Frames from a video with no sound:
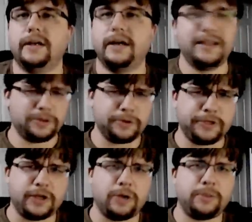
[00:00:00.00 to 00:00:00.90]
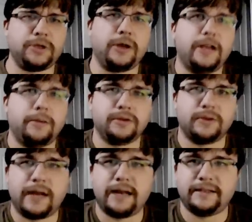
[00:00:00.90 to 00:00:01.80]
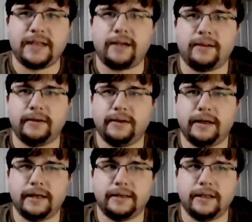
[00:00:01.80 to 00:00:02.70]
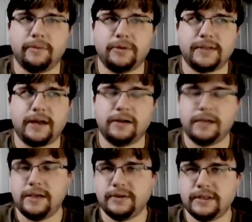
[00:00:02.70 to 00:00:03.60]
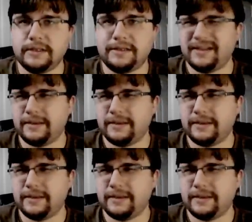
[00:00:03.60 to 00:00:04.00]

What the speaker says: And these are just arbitrary numbers. They're not exactly the numbers that Anki uses. It's a